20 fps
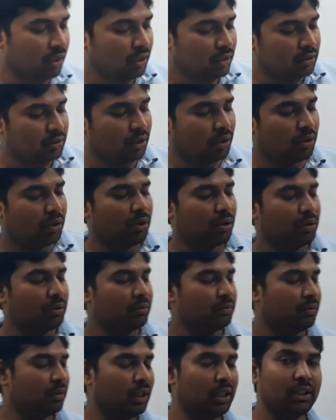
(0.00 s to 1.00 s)

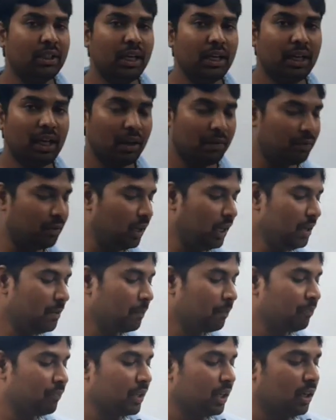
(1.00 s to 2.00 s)
So listen
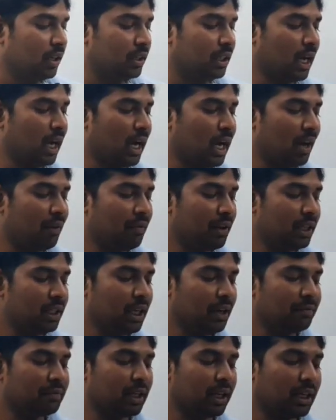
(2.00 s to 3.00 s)
carefully. The average
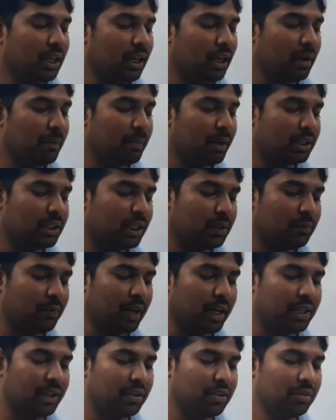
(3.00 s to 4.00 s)
of 13 numbers is
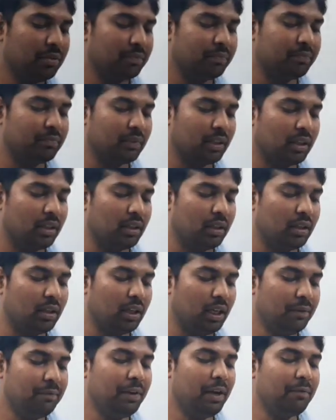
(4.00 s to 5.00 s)
42.
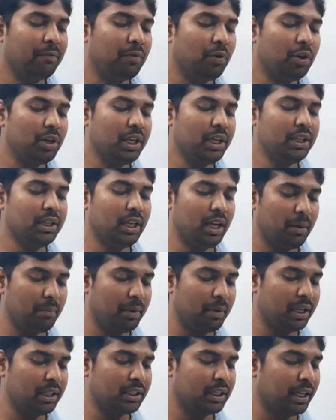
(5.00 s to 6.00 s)
If a 14th
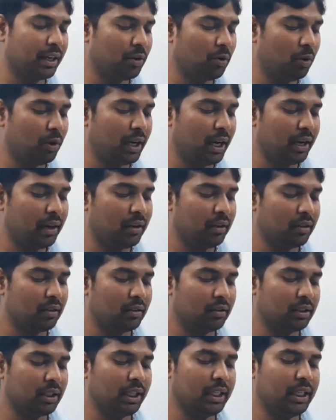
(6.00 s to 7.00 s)
number is included,
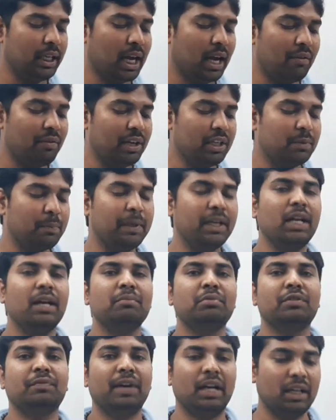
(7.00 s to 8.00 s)
then the average
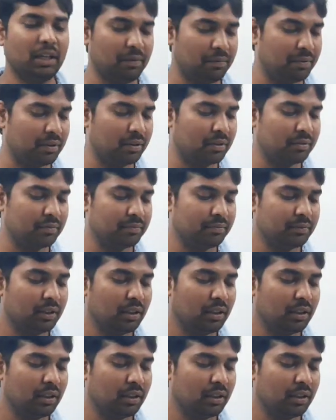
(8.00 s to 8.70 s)
becomes 44.